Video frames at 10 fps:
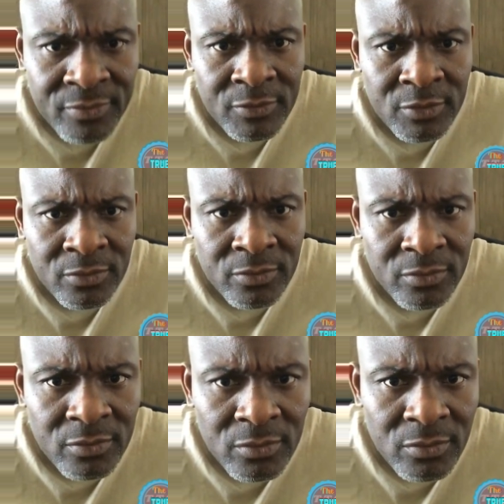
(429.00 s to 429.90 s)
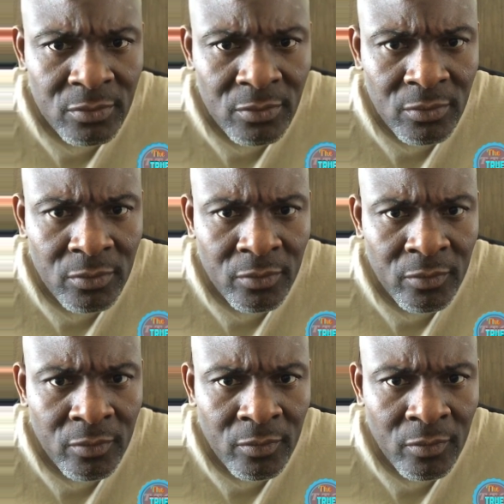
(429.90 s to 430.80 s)

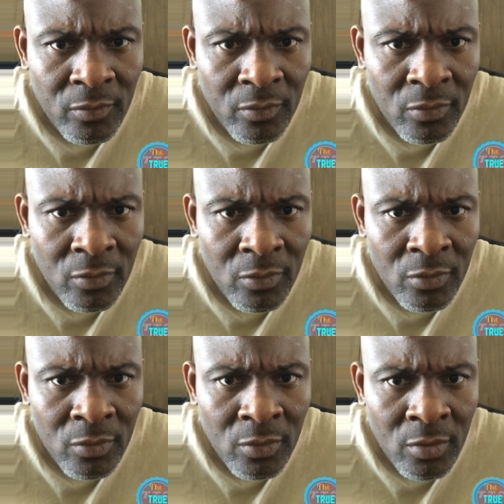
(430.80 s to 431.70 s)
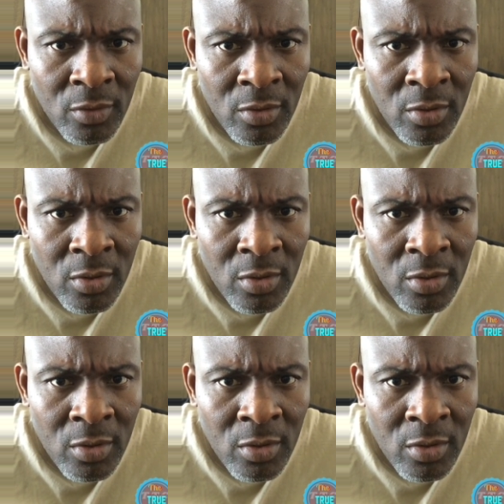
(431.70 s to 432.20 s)
(no one is talking)